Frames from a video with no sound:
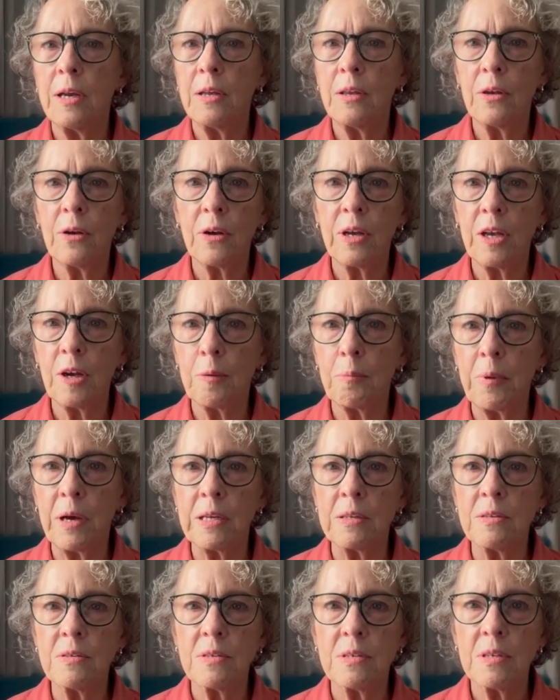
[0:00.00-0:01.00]
your
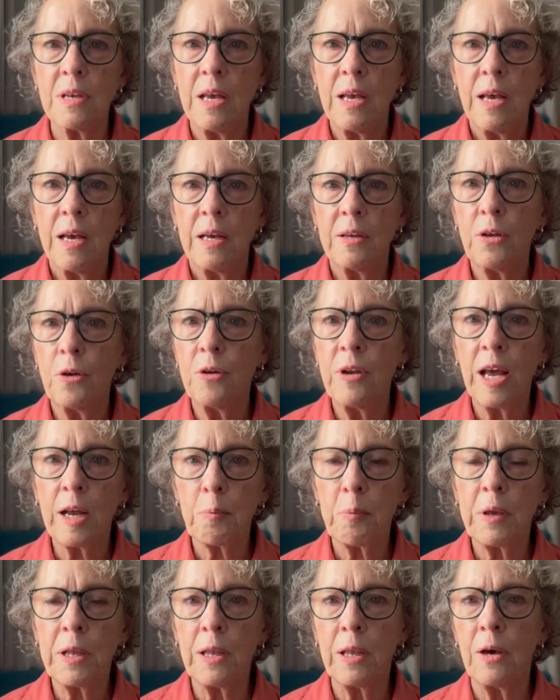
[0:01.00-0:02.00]
earbuds, your neck
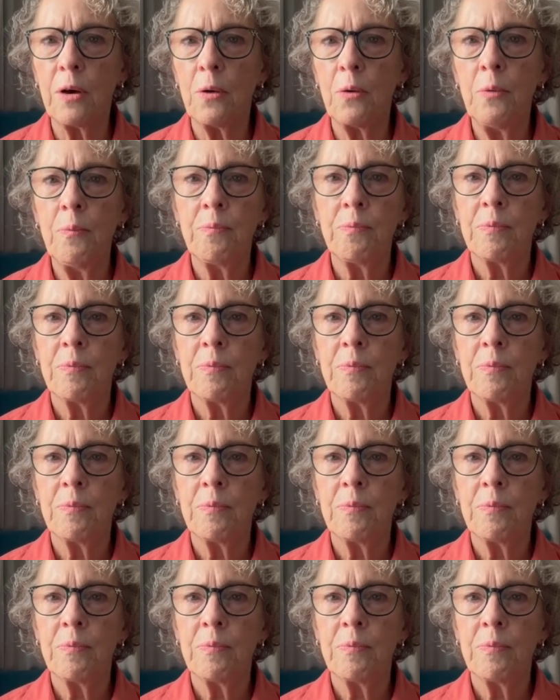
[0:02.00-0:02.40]
pillow,